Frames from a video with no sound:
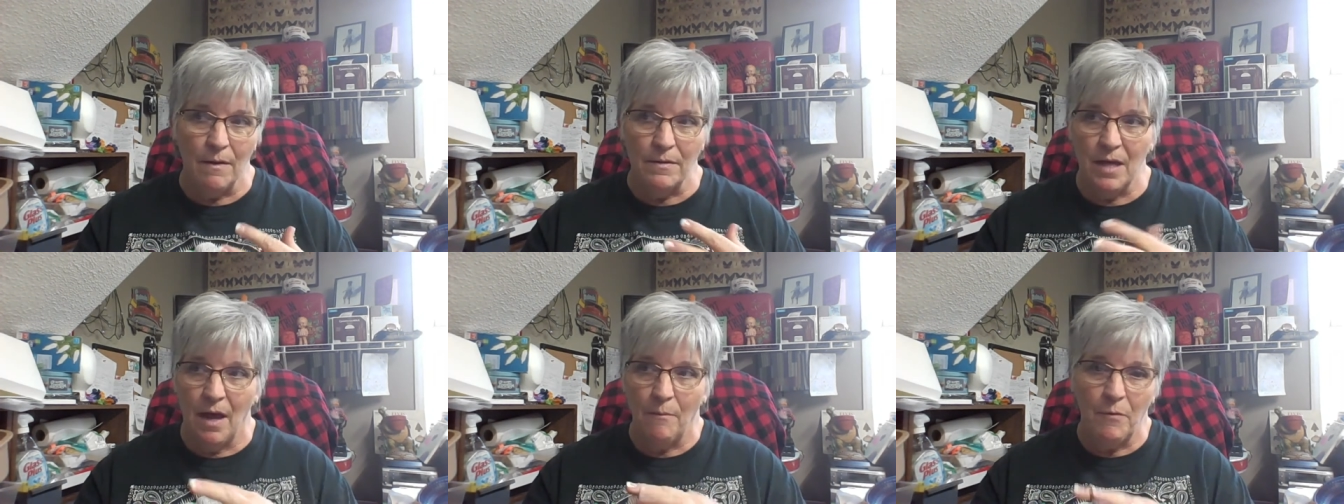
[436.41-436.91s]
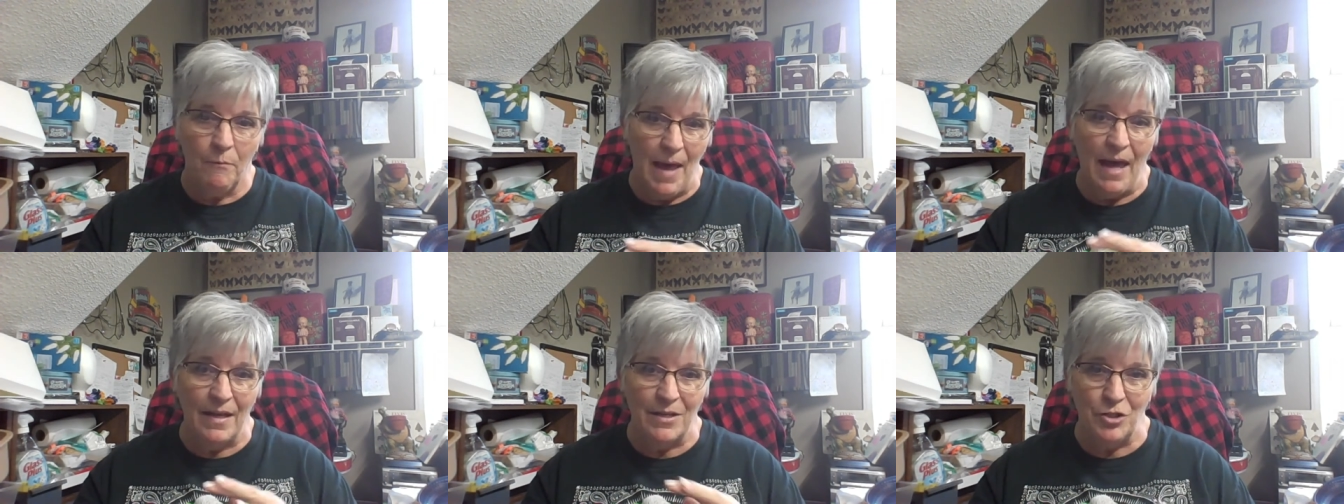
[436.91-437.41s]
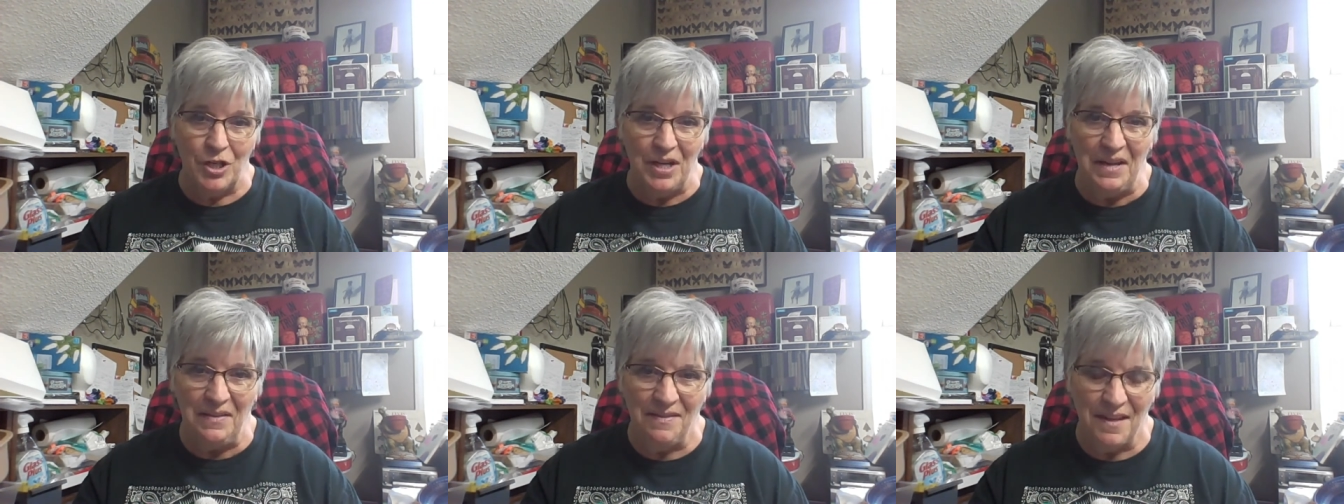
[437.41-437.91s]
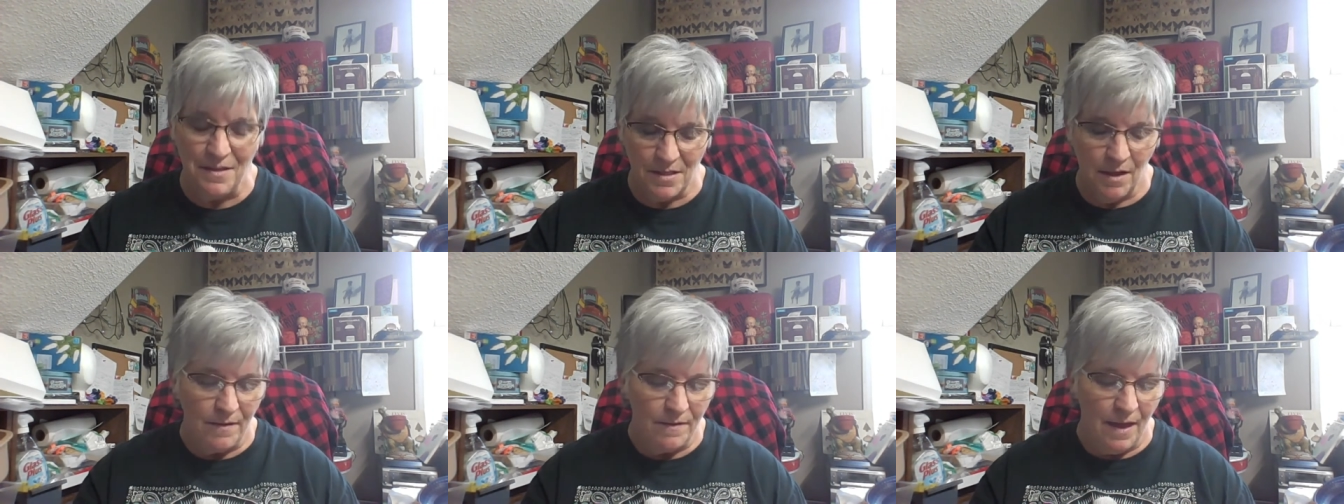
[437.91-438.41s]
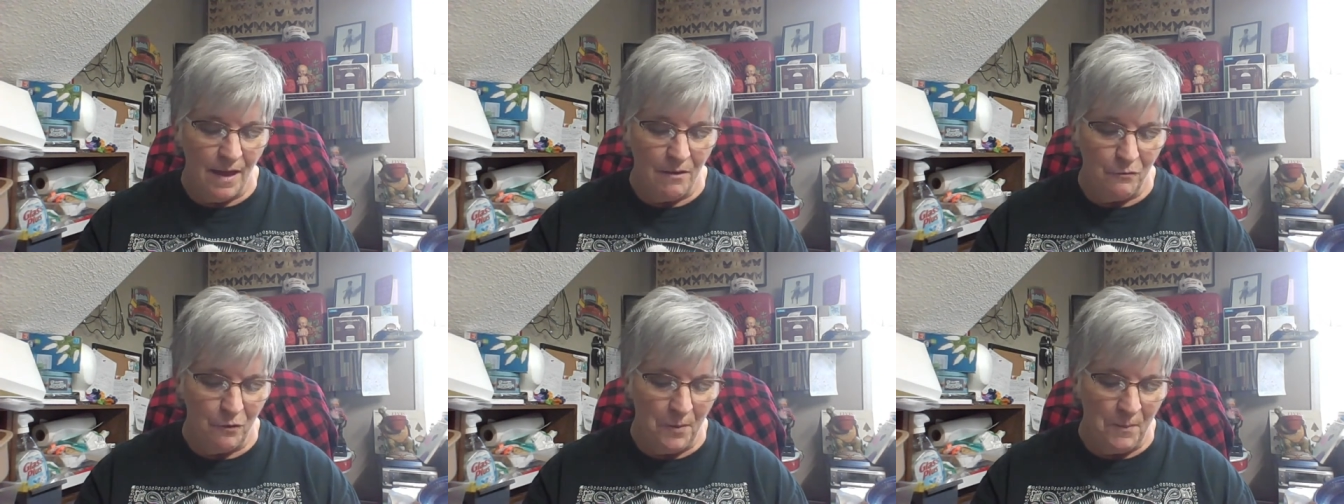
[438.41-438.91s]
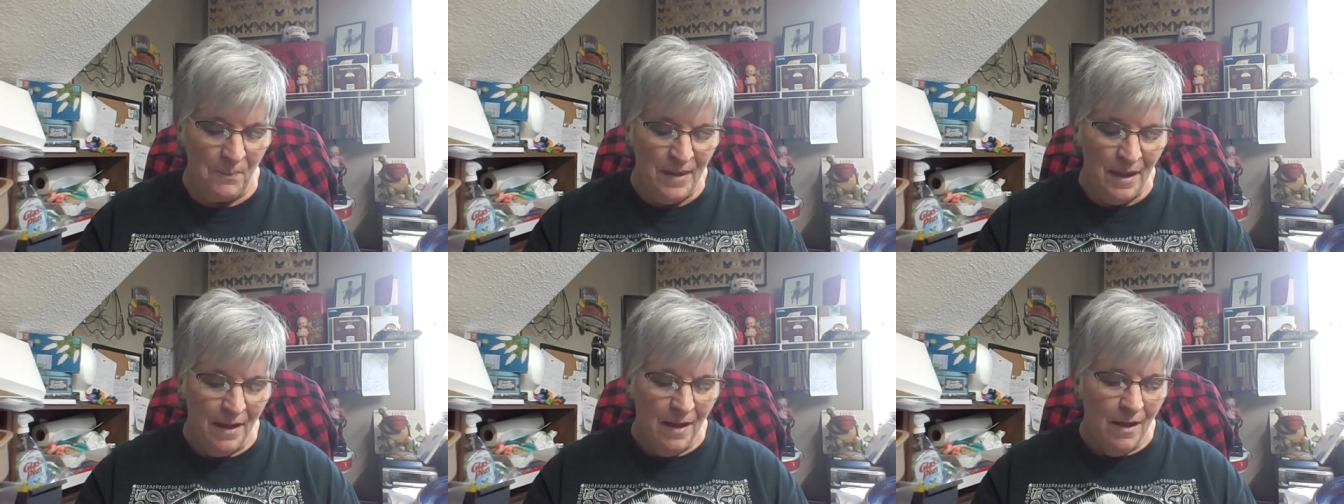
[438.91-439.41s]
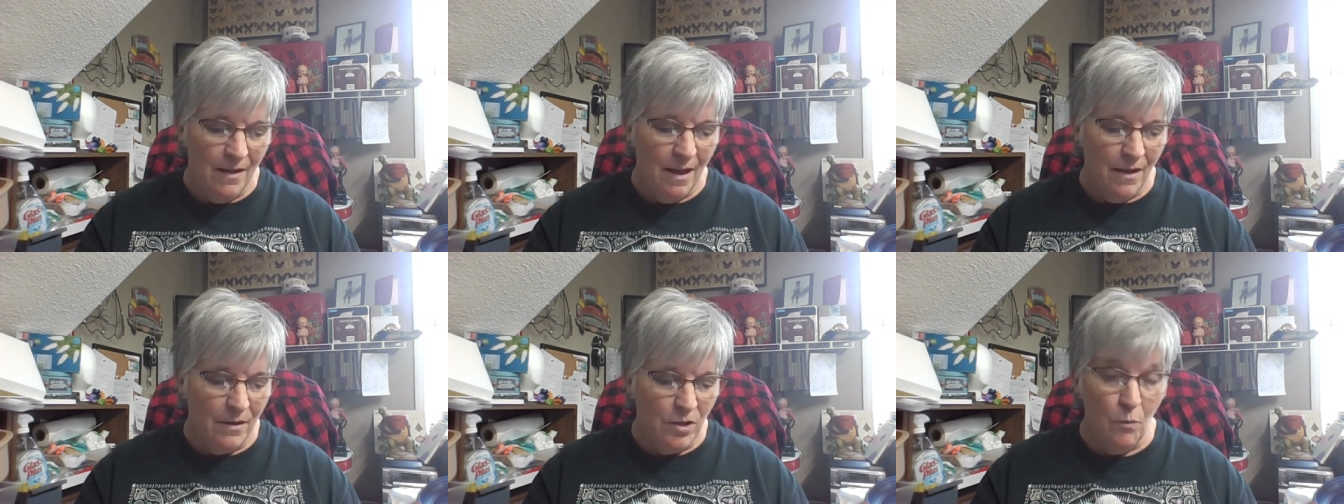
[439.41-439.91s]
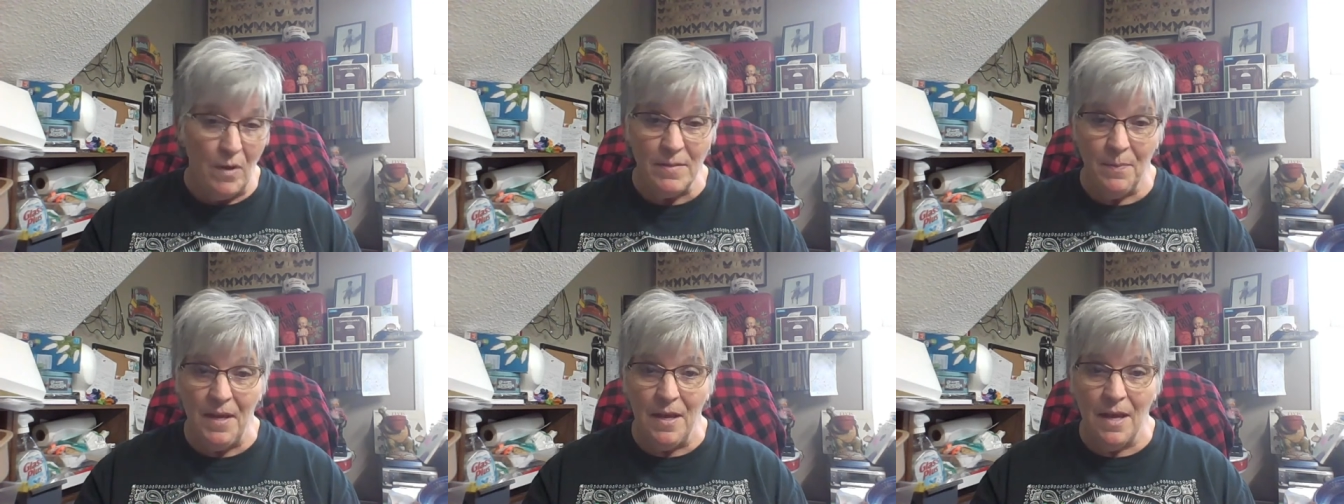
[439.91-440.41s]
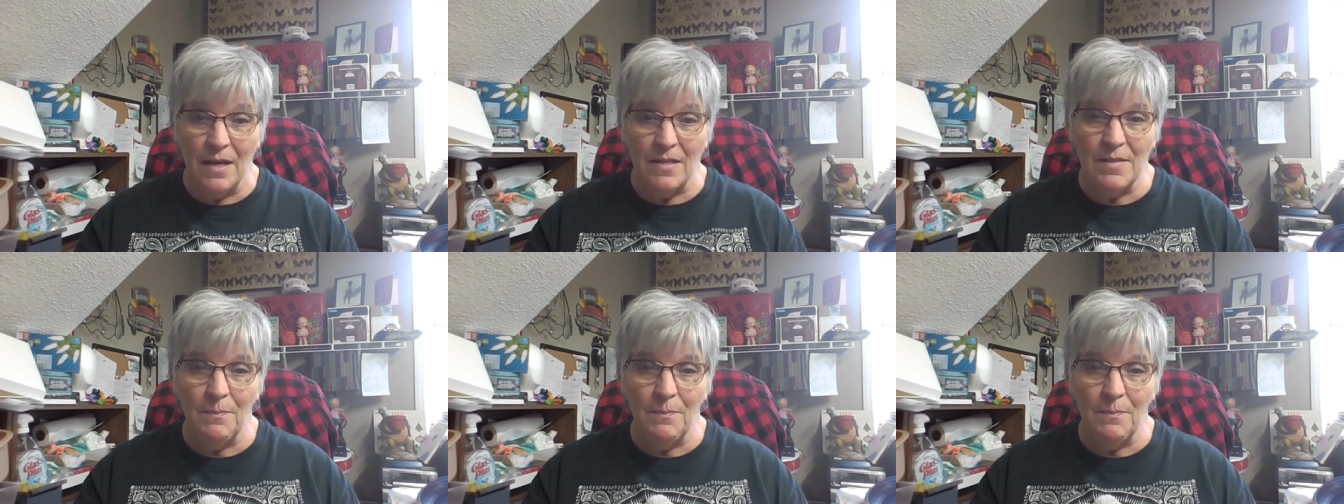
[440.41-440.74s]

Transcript: type of packaging and things like that from USPS.